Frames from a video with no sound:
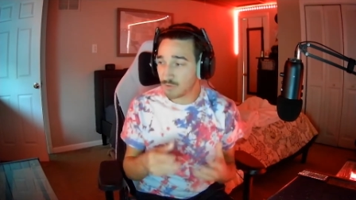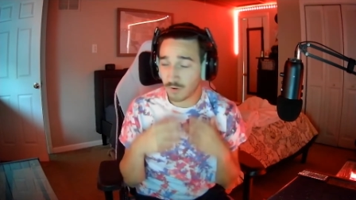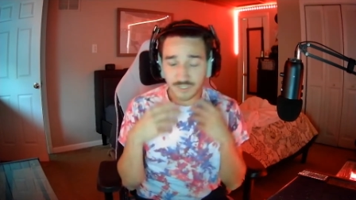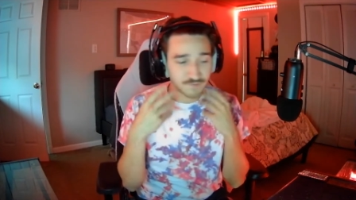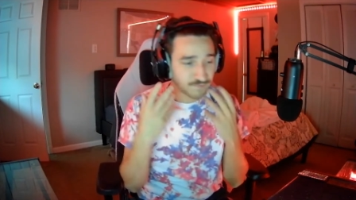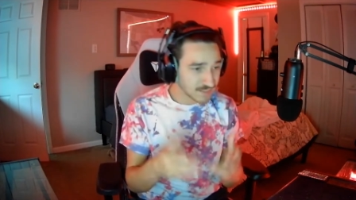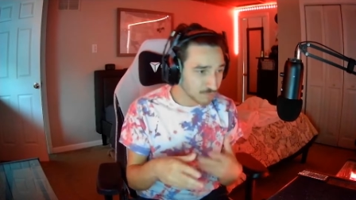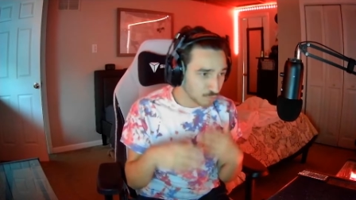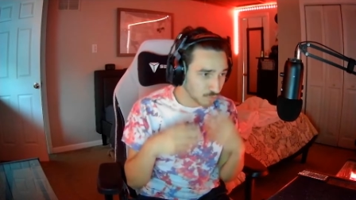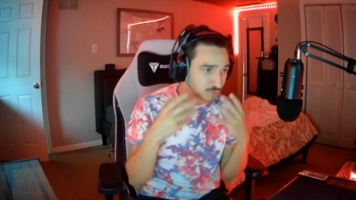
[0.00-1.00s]
you want to fight
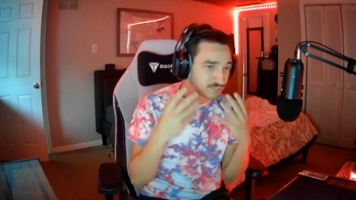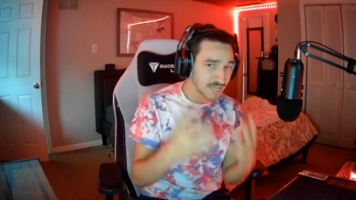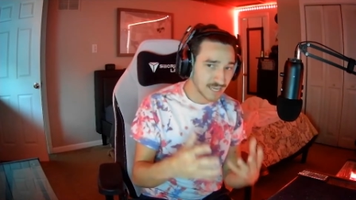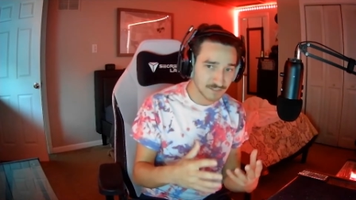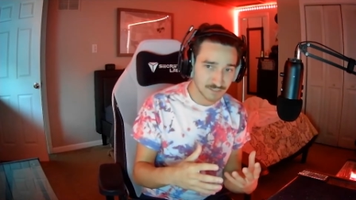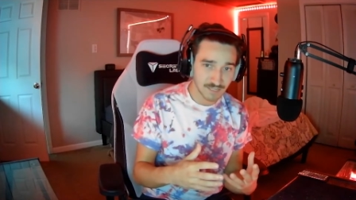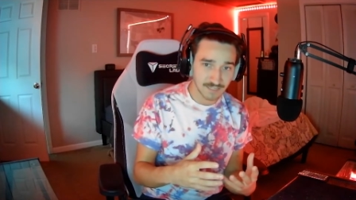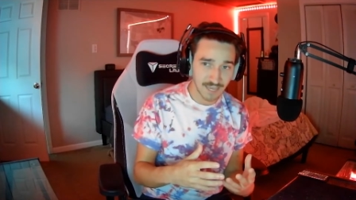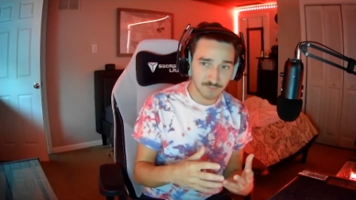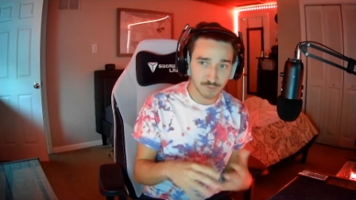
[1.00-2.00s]
them, you want to stay in this
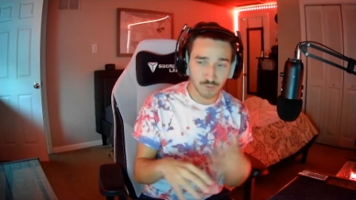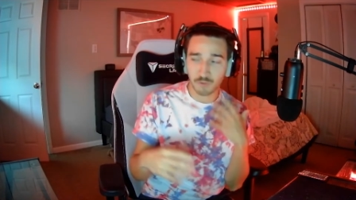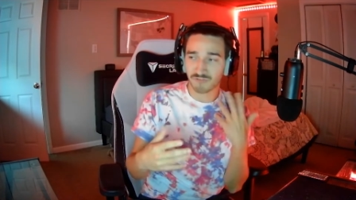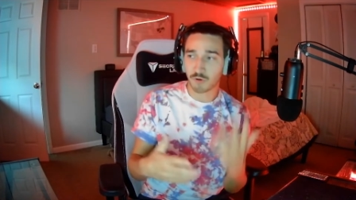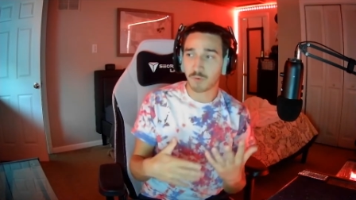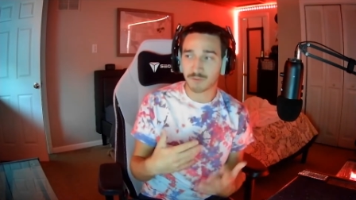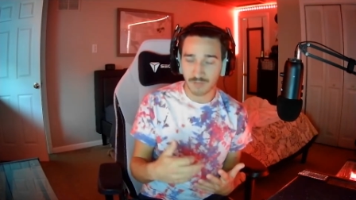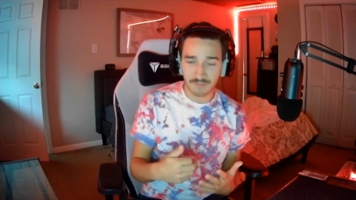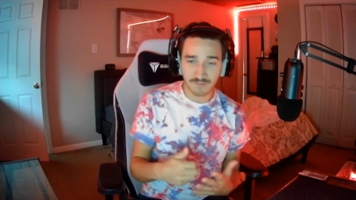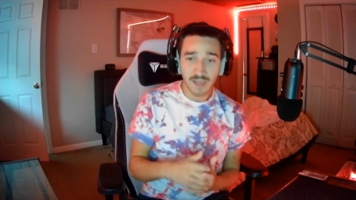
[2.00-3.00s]
engagement, you don't want to run away with your life.